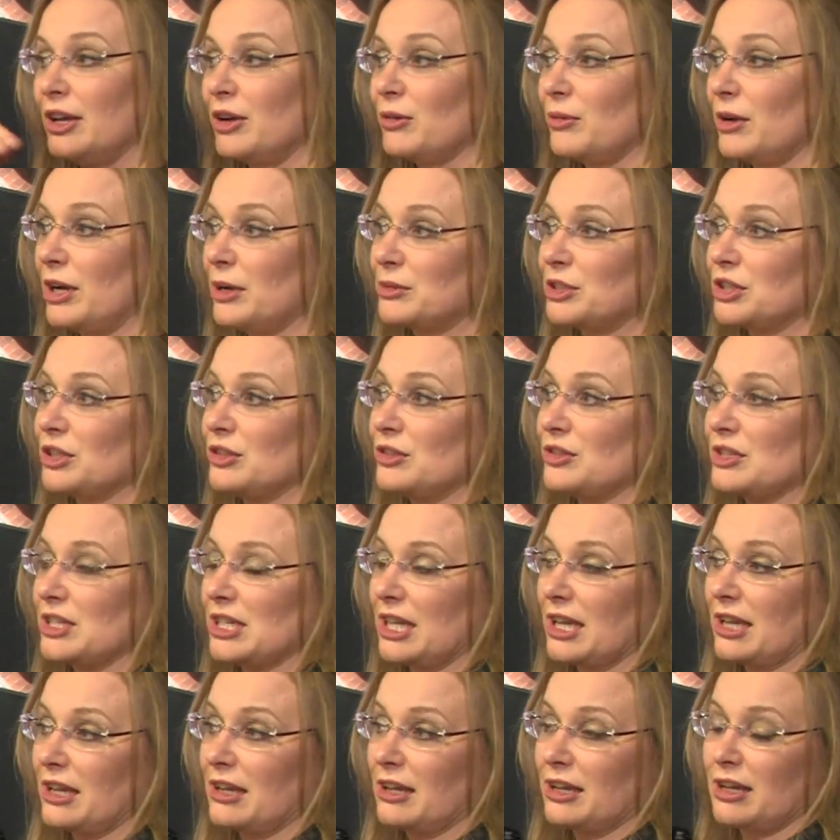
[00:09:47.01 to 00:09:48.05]
When I'm
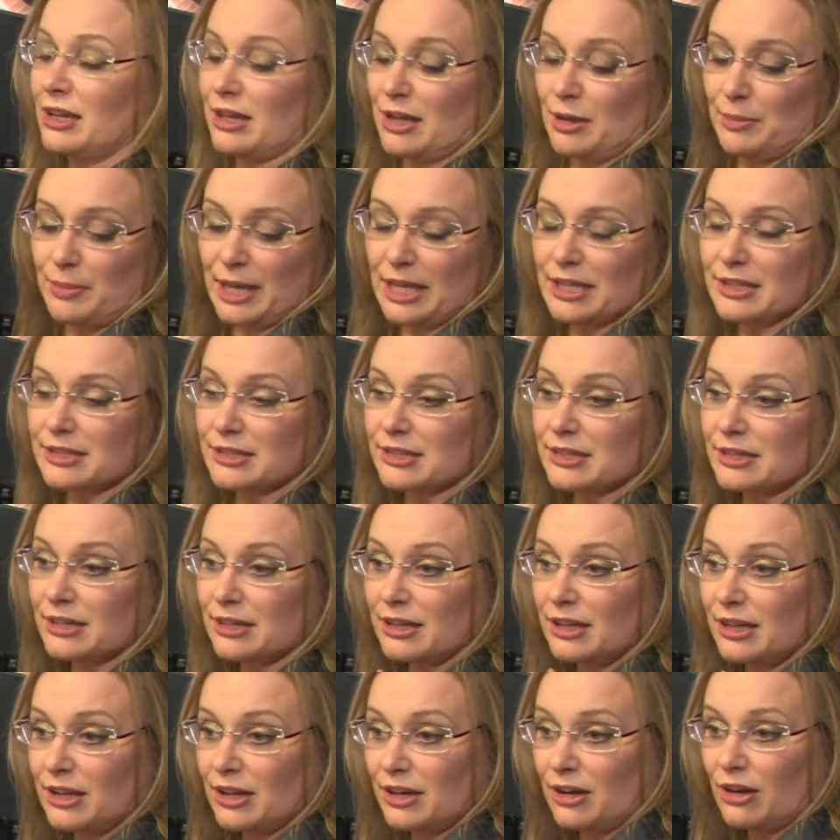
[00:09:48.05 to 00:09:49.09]
shooting a bit
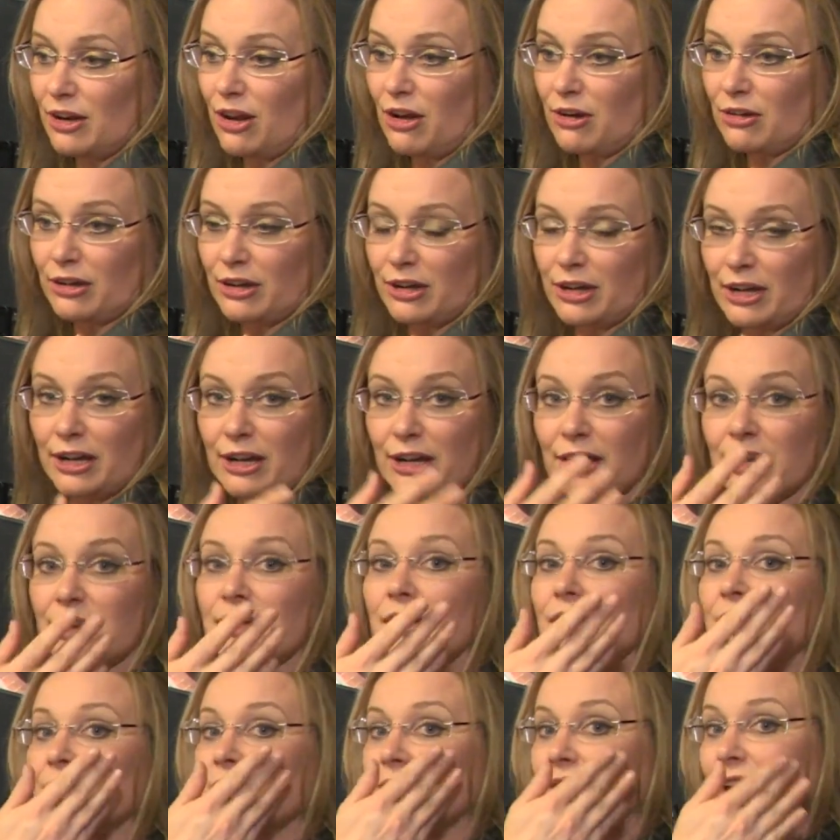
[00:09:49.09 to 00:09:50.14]
longer,
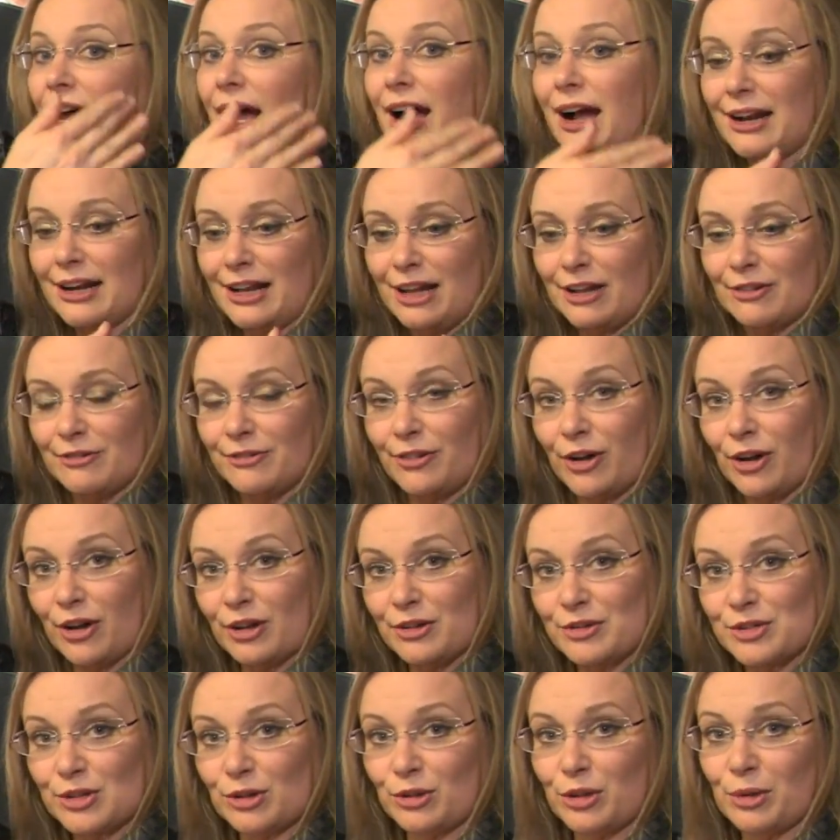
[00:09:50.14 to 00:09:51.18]
the highlight
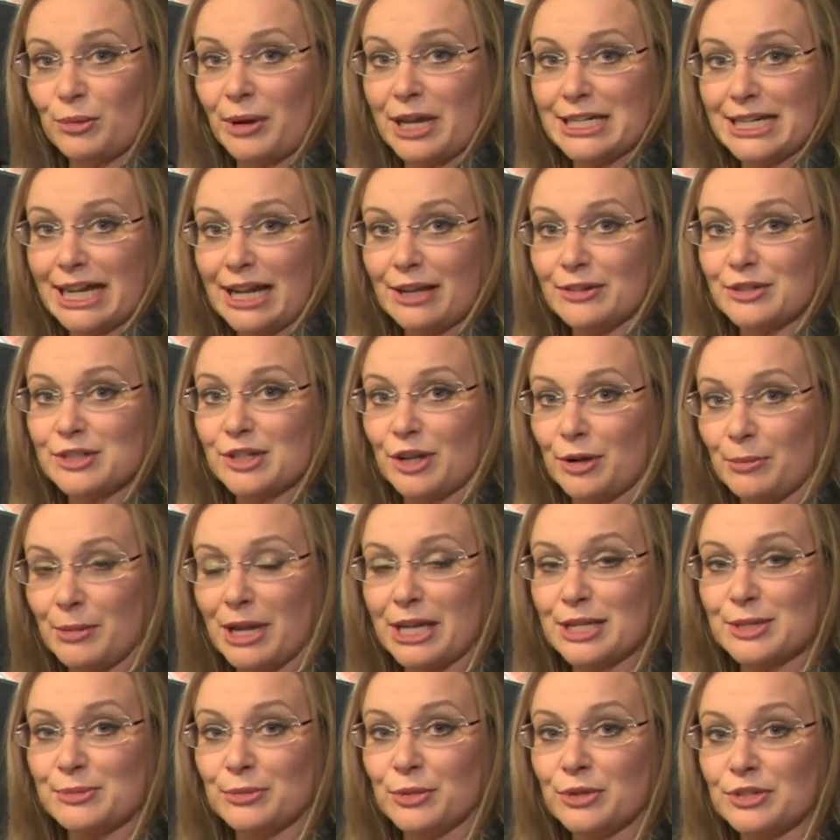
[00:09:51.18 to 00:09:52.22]
follows all the way down, so it
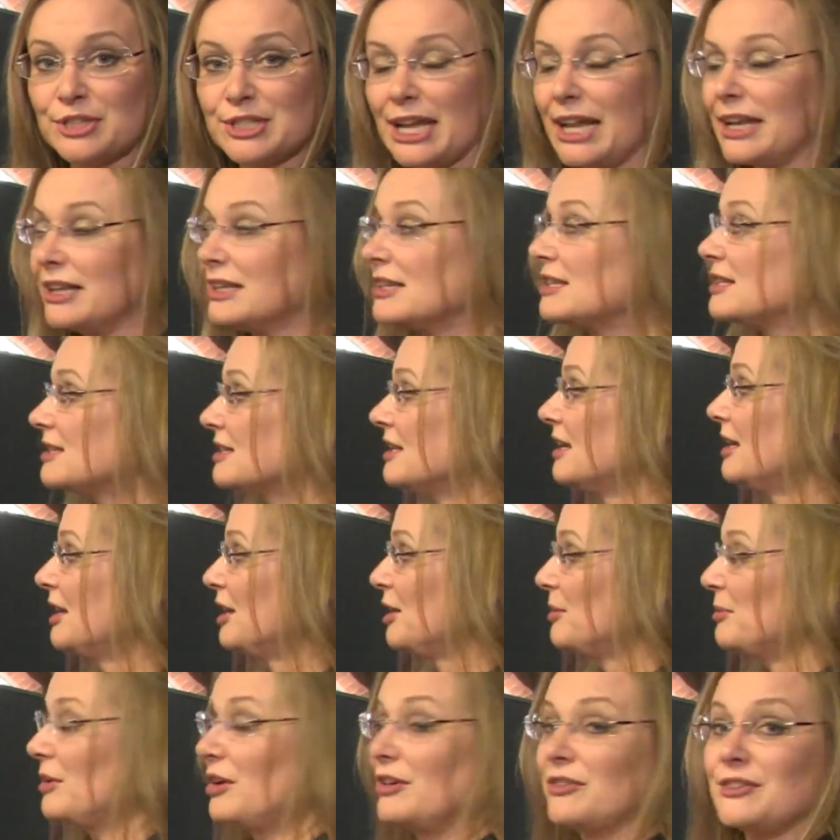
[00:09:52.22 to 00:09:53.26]
makes more sense.
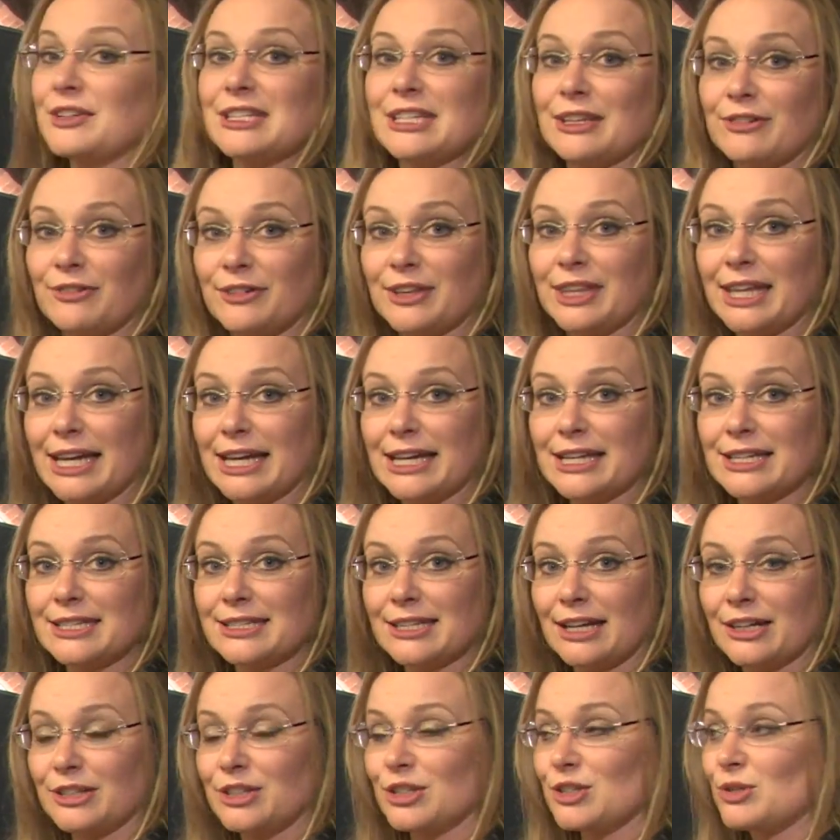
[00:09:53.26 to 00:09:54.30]
But obviously for this,
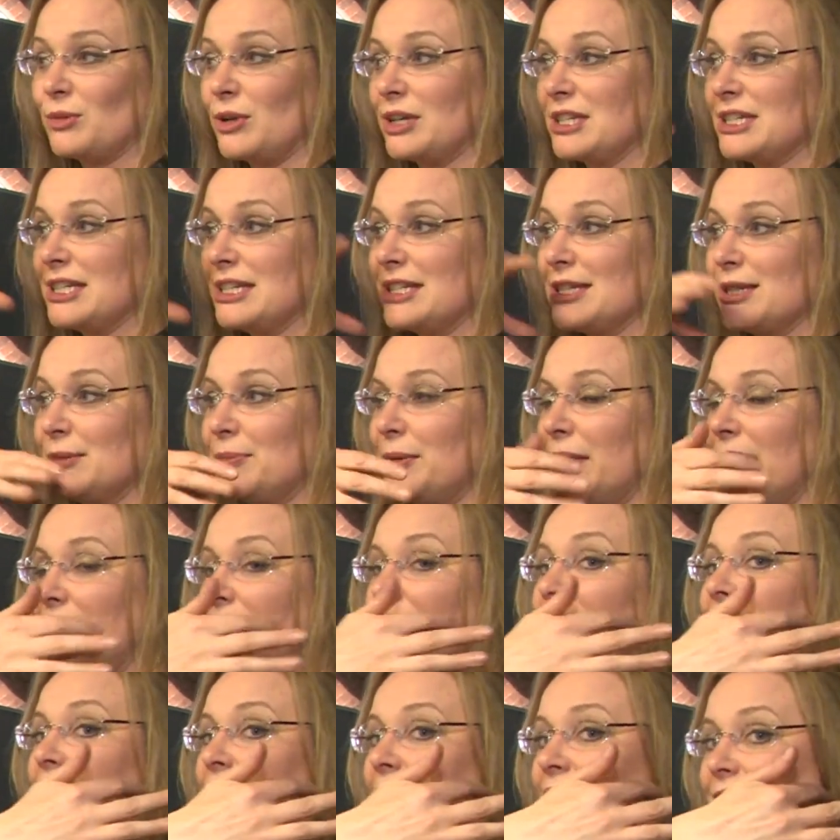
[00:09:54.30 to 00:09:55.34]
I just want it to be
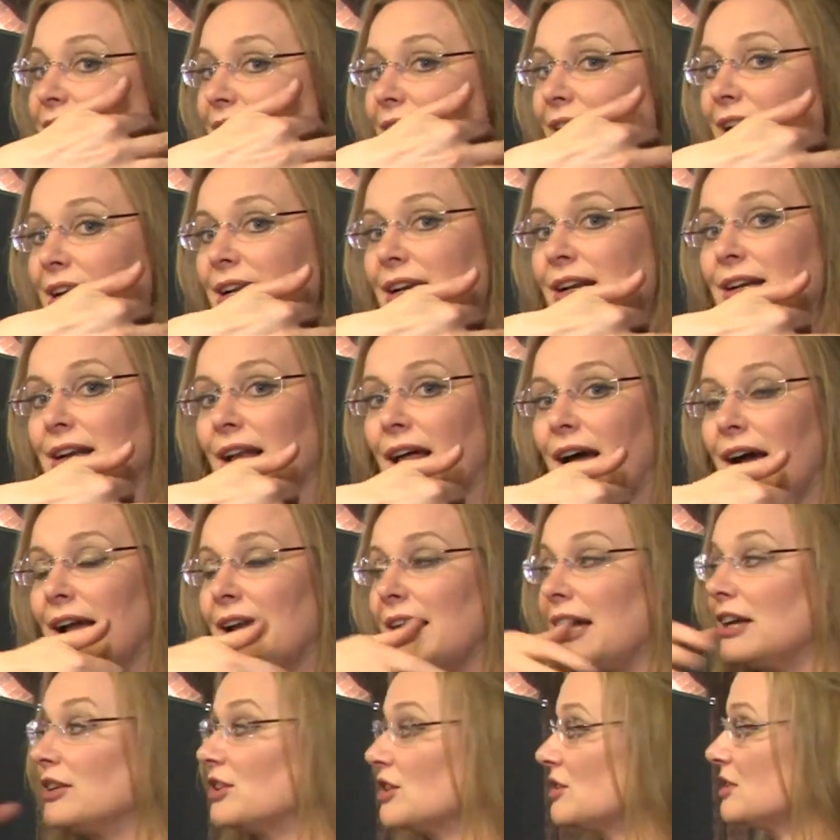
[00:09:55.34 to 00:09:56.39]
a tiny little
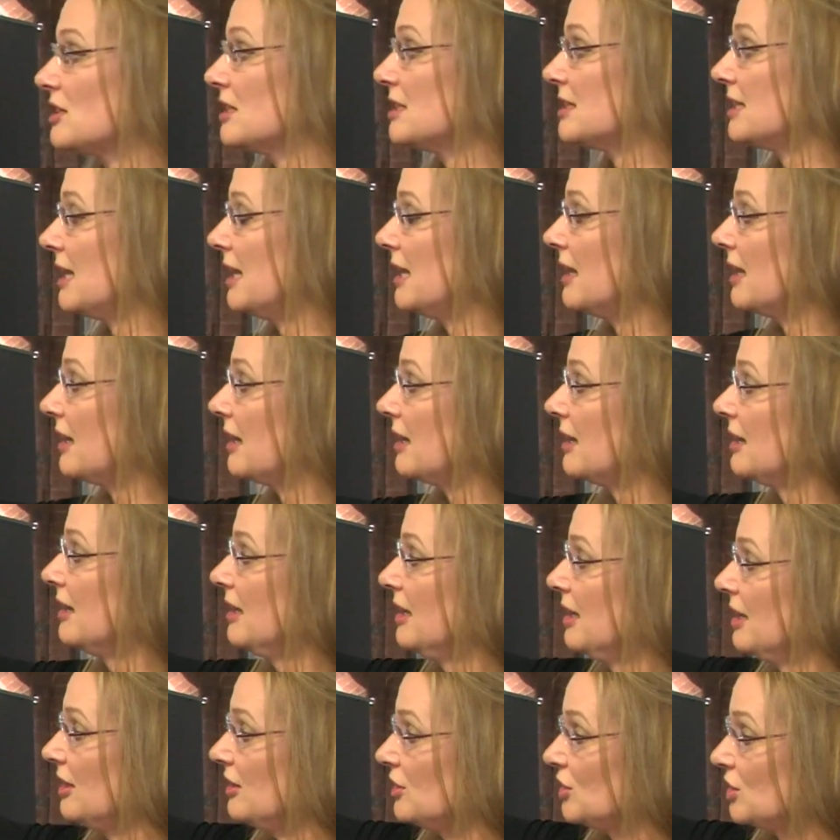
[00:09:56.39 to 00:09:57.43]
highlight just to take
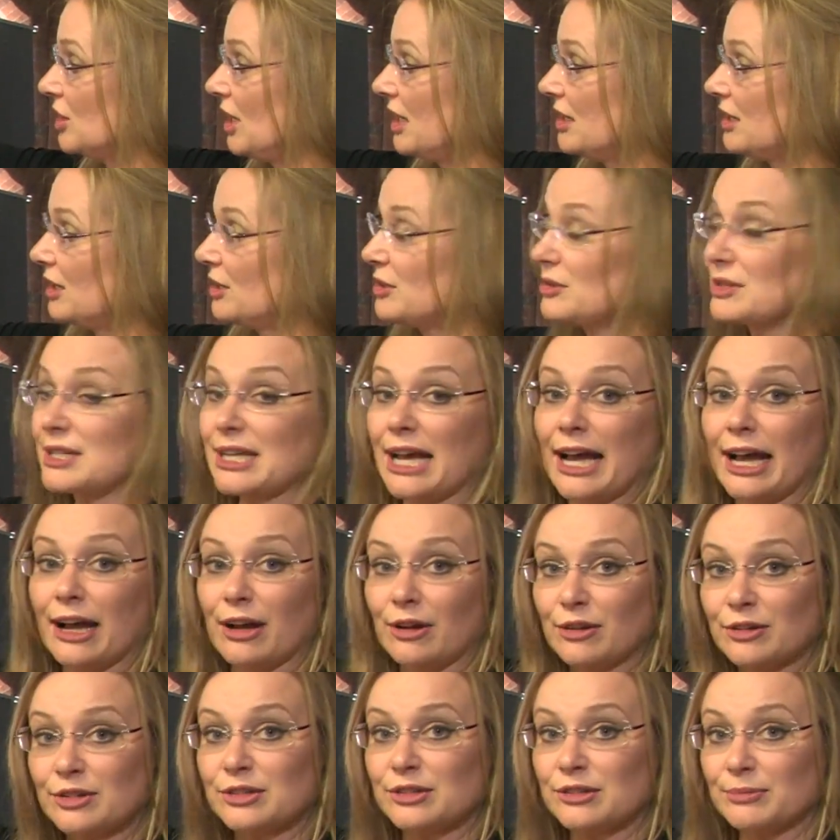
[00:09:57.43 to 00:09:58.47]
the shadows
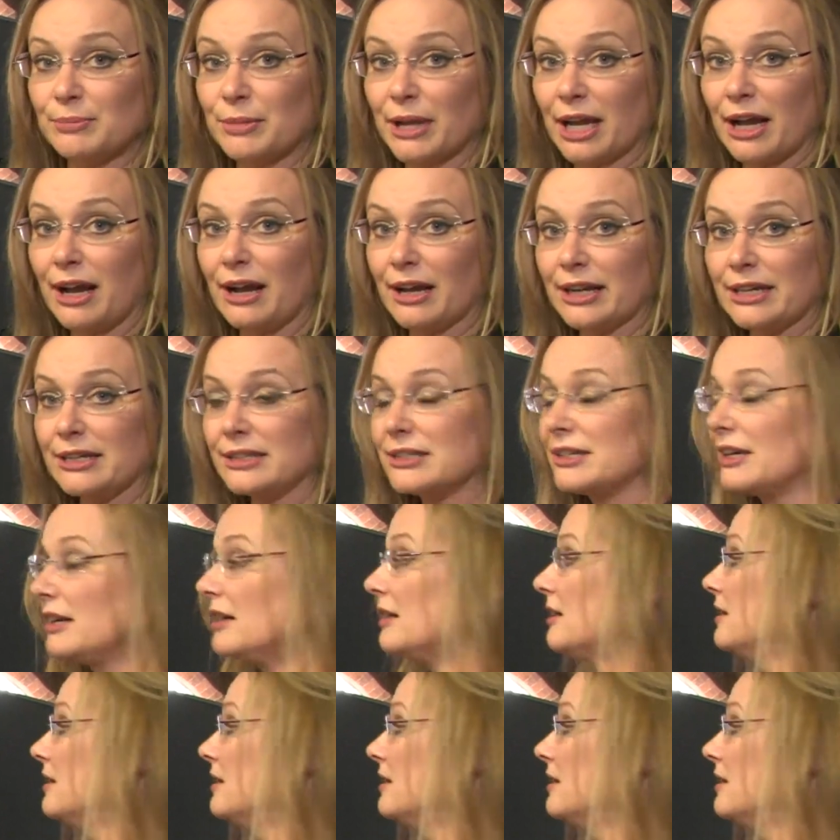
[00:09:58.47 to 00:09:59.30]
out behind her.